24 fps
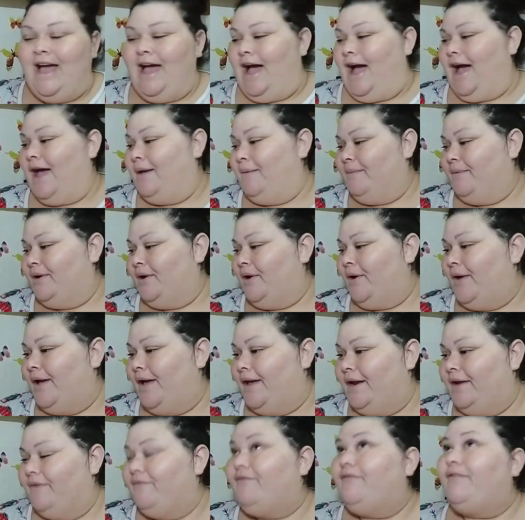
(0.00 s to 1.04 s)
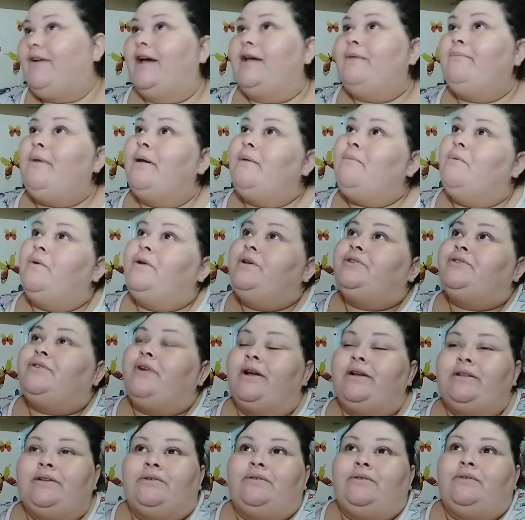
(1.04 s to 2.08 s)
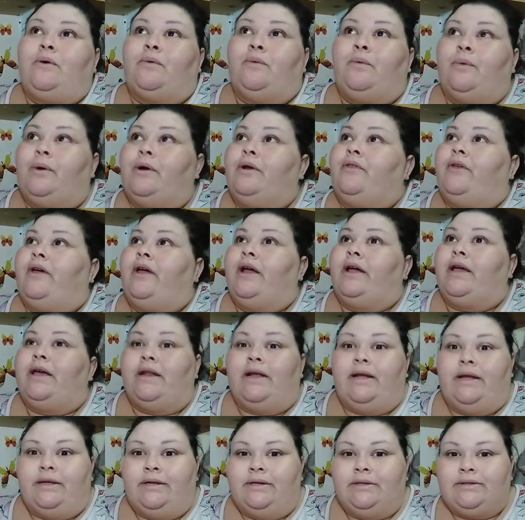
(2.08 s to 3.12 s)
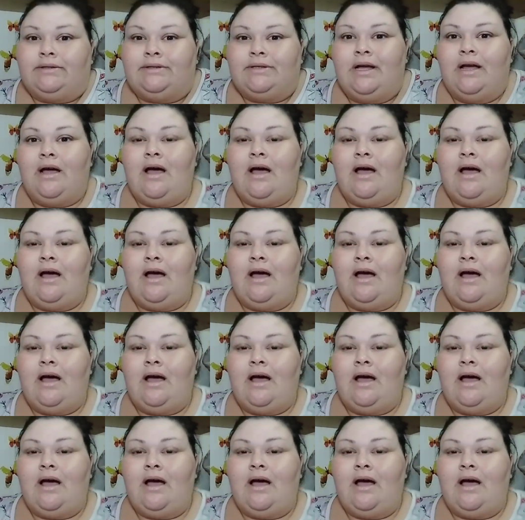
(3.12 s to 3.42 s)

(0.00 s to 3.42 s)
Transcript: I'm going to go ahead and find my moisturizer. I don't know where the heck it is.